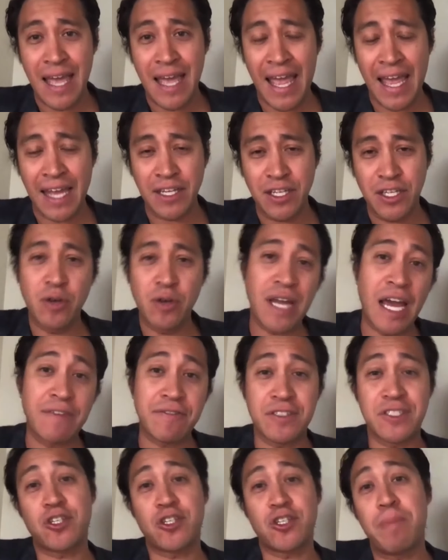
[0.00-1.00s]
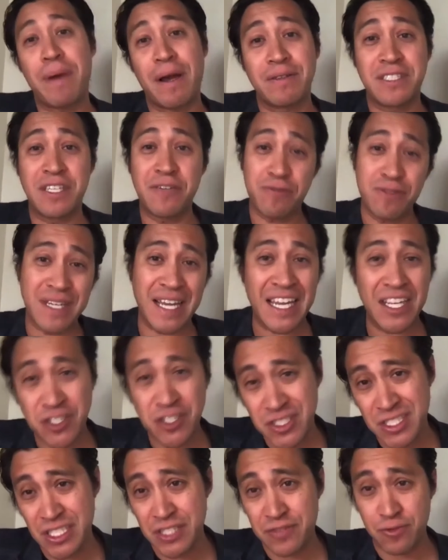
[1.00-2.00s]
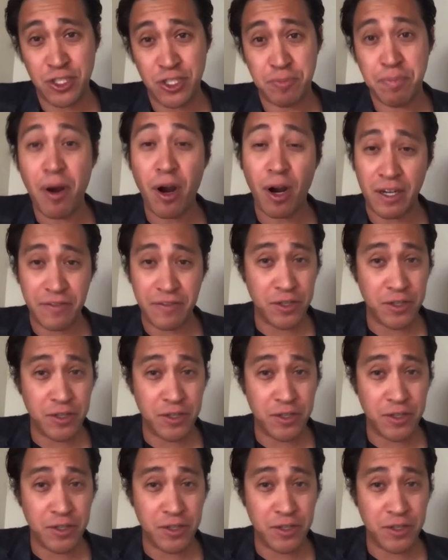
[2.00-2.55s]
And you don't have to scope out different agencies for each part.